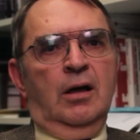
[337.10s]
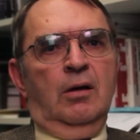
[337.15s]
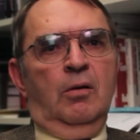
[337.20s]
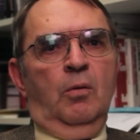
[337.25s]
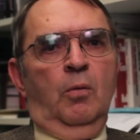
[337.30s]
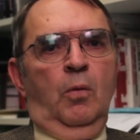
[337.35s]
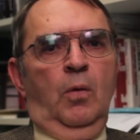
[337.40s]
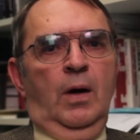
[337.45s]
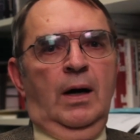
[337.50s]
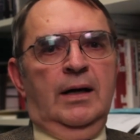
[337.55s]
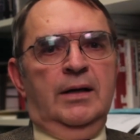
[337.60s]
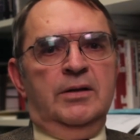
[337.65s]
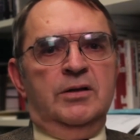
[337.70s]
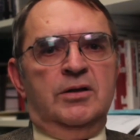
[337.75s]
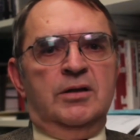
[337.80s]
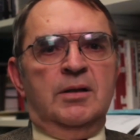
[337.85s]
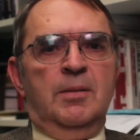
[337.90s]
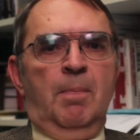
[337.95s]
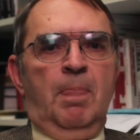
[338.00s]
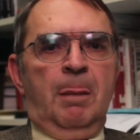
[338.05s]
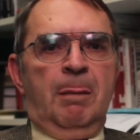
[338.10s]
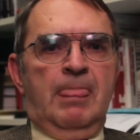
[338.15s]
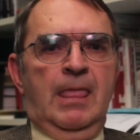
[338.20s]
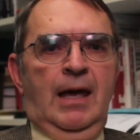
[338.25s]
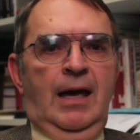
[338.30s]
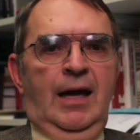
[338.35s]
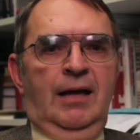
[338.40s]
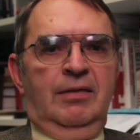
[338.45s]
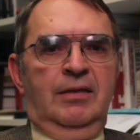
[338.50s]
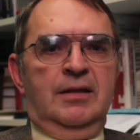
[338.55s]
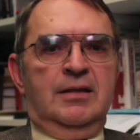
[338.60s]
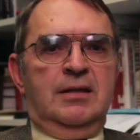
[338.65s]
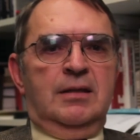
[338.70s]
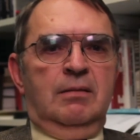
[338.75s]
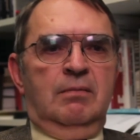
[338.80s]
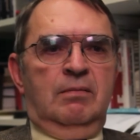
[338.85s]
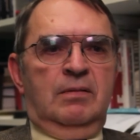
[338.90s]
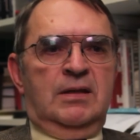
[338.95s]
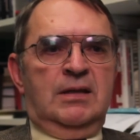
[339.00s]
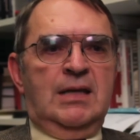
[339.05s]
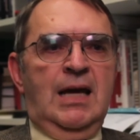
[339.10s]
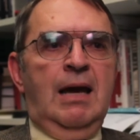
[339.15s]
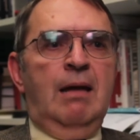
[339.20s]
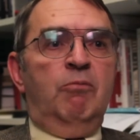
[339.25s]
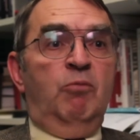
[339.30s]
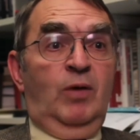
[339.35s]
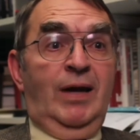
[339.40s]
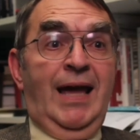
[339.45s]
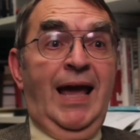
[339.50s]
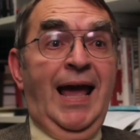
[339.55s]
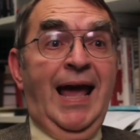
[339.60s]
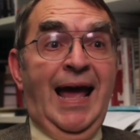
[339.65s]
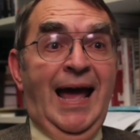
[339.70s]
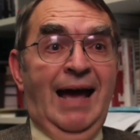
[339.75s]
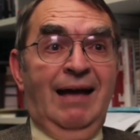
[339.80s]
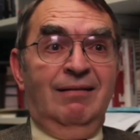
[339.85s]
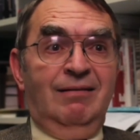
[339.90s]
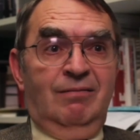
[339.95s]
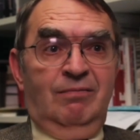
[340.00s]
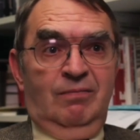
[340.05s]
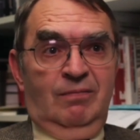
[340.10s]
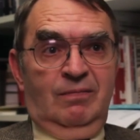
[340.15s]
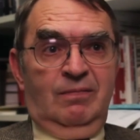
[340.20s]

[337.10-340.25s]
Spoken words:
was at the we had